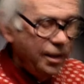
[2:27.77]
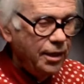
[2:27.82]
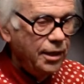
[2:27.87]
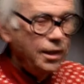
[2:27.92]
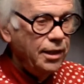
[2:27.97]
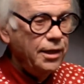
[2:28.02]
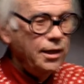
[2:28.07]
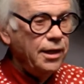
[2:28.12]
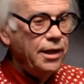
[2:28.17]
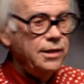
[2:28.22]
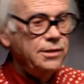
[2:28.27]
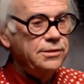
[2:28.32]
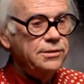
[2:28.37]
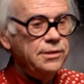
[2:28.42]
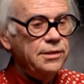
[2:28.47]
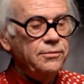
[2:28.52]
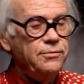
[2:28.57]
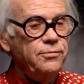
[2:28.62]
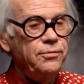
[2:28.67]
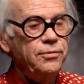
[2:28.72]
and I
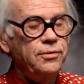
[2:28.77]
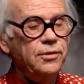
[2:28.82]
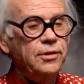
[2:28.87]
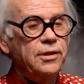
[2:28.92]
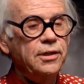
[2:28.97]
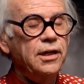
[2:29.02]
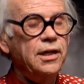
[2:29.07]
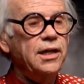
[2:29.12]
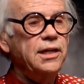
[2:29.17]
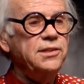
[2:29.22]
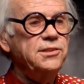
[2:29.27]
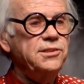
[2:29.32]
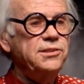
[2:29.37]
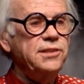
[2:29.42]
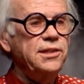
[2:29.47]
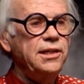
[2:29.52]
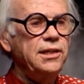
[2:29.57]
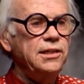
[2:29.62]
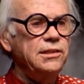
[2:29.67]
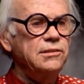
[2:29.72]
said, for gosh
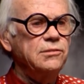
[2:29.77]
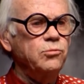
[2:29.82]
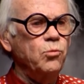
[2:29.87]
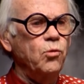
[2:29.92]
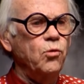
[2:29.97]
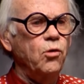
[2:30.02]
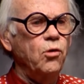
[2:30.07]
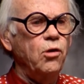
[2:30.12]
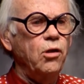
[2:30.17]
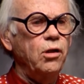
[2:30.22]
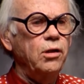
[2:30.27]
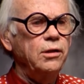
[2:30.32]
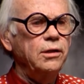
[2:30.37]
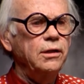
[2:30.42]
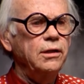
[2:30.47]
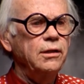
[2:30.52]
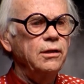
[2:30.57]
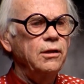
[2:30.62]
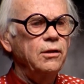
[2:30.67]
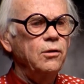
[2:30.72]
sakes, Walt,
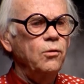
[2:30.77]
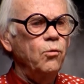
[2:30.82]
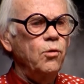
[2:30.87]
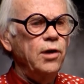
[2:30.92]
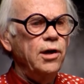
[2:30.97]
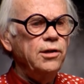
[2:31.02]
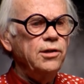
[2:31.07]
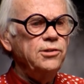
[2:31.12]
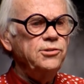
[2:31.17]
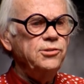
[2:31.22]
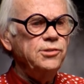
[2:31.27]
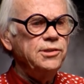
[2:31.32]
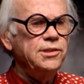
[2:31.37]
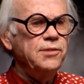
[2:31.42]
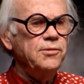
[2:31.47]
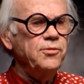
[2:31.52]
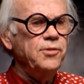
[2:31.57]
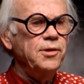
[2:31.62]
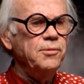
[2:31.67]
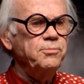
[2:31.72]
why don't you
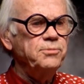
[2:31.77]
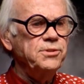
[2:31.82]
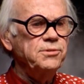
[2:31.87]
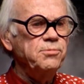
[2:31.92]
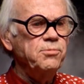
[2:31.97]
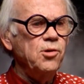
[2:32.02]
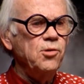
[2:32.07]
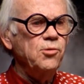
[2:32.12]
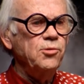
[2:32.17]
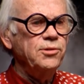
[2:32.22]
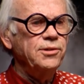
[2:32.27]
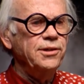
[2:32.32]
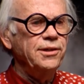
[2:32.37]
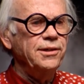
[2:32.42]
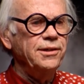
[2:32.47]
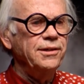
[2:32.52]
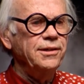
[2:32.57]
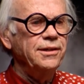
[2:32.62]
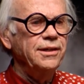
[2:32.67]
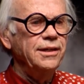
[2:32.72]
give up
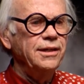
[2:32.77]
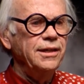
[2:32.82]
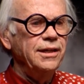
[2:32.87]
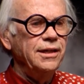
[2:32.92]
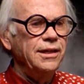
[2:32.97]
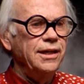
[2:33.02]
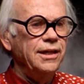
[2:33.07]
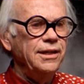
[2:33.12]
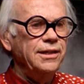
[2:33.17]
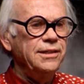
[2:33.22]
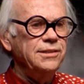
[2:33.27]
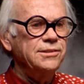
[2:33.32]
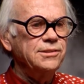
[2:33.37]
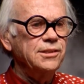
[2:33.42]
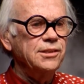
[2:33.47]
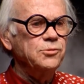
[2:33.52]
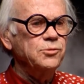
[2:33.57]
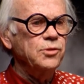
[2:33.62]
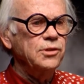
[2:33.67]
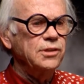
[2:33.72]
smoking? And he
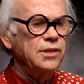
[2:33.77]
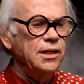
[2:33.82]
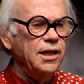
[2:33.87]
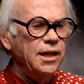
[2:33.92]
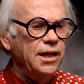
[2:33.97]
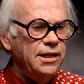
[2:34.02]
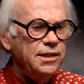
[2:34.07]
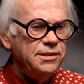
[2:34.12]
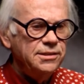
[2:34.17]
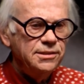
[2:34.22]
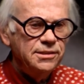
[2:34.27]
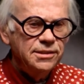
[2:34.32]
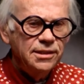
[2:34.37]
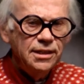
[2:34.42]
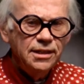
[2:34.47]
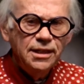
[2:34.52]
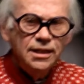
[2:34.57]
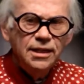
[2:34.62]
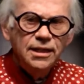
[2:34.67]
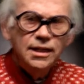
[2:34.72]
says, well, guys,
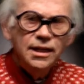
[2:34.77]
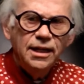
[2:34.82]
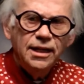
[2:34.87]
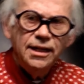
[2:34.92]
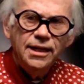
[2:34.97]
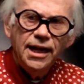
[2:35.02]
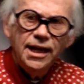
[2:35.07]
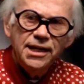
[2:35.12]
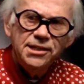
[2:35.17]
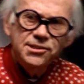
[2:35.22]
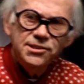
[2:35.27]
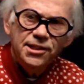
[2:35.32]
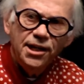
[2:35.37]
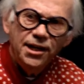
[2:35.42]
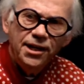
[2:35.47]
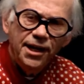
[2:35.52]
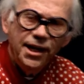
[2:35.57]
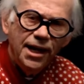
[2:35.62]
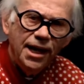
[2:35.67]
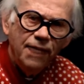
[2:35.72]
the guy's got
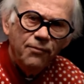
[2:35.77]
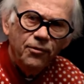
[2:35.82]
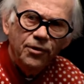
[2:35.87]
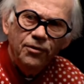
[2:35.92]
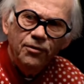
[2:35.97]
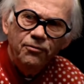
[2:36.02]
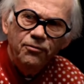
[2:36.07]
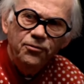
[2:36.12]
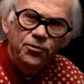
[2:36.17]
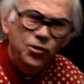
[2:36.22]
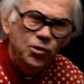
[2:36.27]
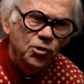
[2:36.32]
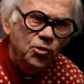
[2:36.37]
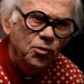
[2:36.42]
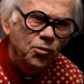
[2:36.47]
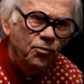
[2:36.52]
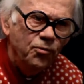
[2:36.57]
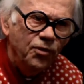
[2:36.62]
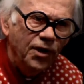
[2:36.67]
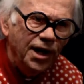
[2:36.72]
to have a few
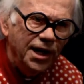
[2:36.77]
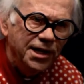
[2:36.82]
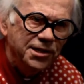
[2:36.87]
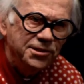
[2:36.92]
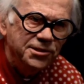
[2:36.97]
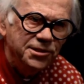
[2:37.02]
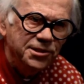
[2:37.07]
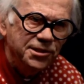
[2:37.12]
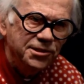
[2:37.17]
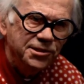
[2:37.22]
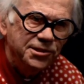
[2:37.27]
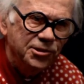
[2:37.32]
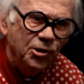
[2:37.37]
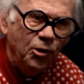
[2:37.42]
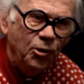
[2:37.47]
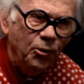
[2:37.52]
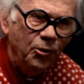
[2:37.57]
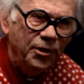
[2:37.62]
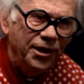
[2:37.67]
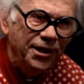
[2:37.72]
vices,
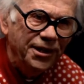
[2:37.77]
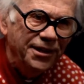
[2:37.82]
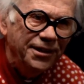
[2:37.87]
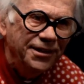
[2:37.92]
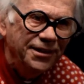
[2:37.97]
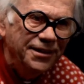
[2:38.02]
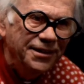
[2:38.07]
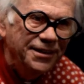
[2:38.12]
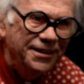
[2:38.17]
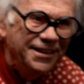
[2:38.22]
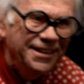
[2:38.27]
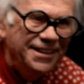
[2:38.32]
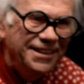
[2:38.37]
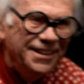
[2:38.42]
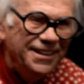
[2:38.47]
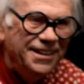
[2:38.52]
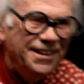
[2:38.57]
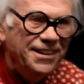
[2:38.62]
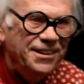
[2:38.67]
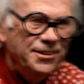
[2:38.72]
don't he?
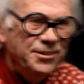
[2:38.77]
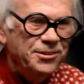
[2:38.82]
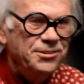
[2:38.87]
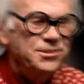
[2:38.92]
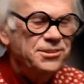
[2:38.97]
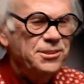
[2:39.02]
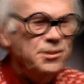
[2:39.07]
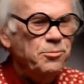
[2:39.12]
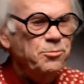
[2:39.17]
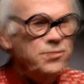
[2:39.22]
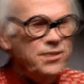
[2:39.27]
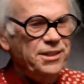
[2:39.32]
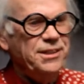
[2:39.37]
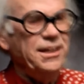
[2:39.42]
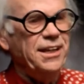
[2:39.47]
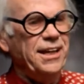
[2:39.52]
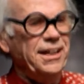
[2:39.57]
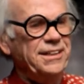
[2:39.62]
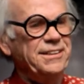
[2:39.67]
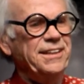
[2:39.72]
Something
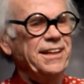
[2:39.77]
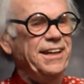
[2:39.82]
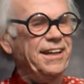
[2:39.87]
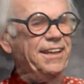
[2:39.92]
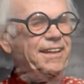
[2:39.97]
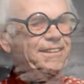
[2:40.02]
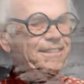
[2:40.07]
like that.